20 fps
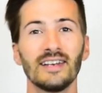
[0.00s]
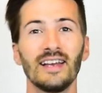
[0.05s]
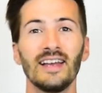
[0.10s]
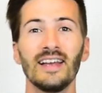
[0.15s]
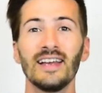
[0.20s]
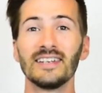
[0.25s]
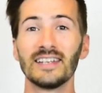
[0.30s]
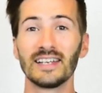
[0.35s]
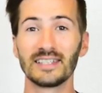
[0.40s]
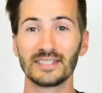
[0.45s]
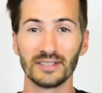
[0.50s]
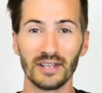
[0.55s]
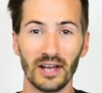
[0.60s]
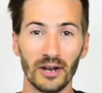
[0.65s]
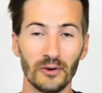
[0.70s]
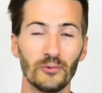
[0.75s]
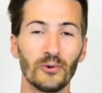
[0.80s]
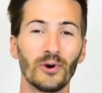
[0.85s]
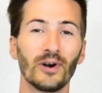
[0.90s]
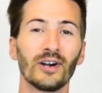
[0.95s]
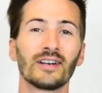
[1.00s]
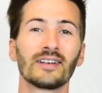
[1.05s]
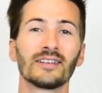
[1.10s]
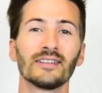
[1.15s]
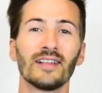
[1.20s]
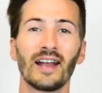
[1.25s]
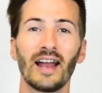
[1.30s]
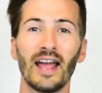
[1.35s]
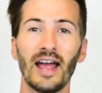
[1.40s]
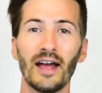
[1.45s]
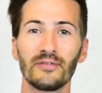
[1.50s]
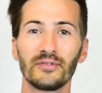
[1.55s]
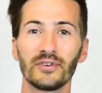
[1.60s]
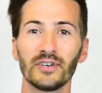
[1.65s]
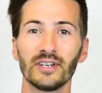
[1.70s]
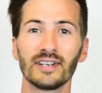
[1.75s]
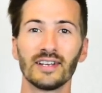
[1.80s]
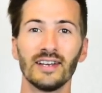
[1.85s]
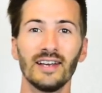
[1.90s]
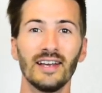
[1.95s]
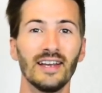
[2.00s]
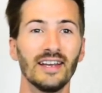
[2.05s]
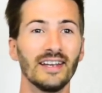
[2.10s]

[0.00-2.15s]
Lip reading: It takes a lot of work, a lot of effort.